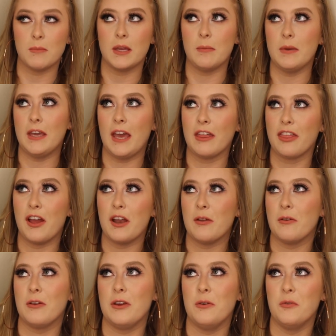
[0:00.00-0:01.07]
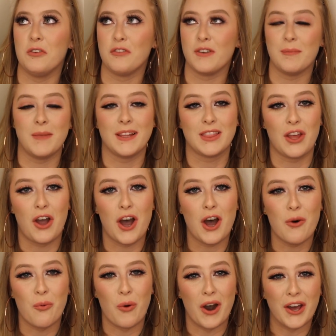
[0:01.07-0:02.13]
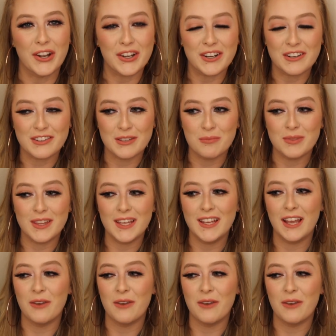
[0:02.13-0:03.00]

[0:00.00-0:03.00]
maybe I thought it was from like the hot water or something.